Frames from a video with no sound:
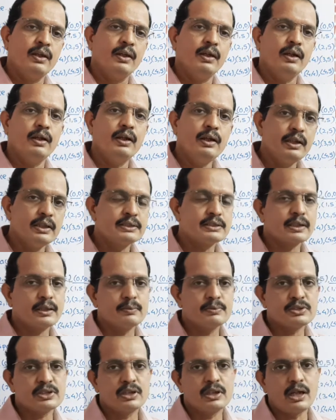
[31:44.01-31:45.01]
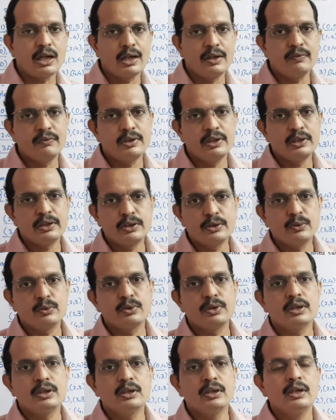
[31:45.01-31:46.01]
In description I will give
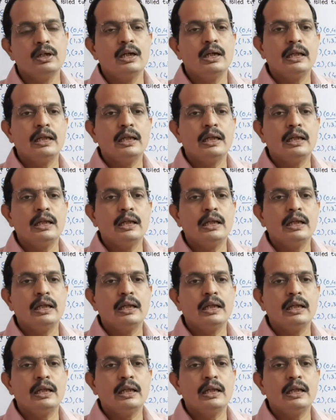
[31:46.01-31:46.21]
the